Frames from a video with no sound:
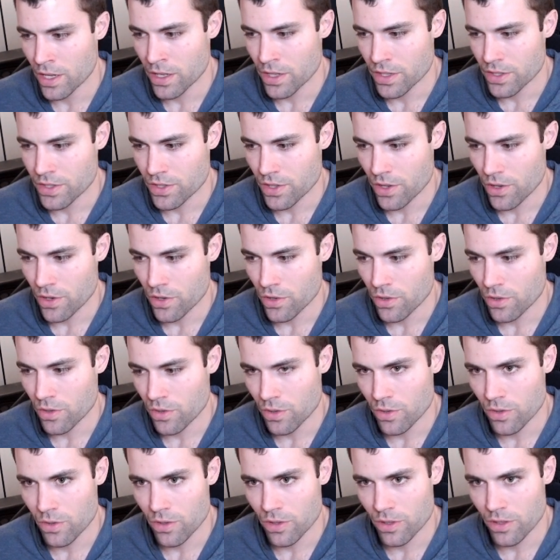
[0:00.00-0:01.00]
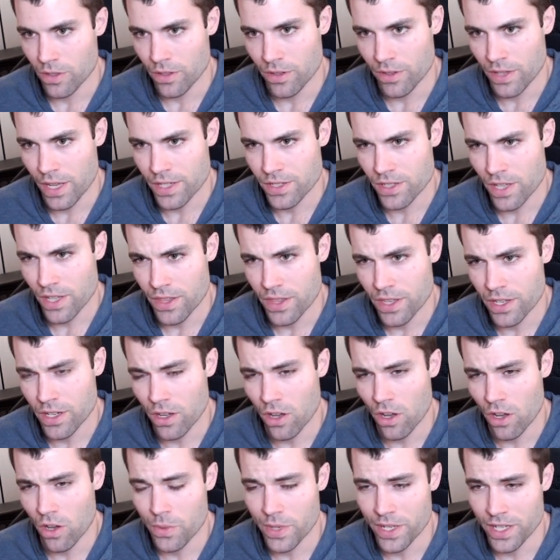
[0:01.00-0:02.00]
So that's, I think,
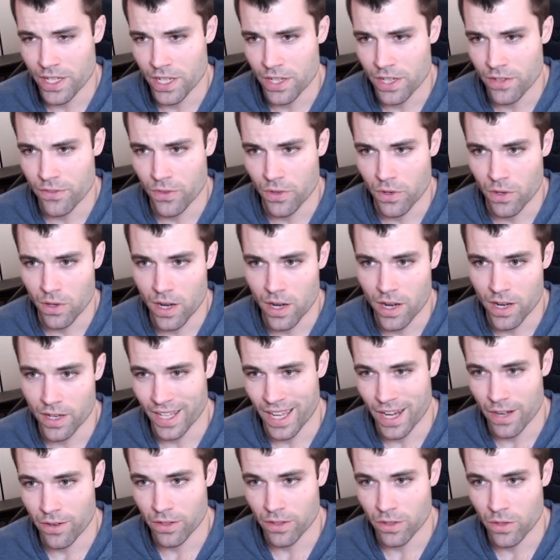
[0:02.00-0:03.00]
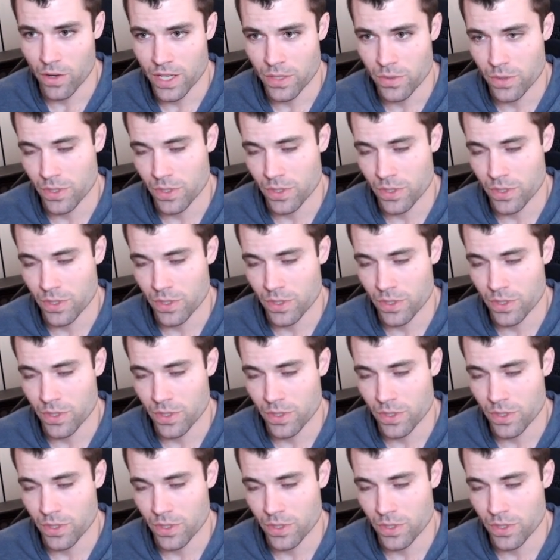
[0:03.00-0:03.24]
all we need for our GET request,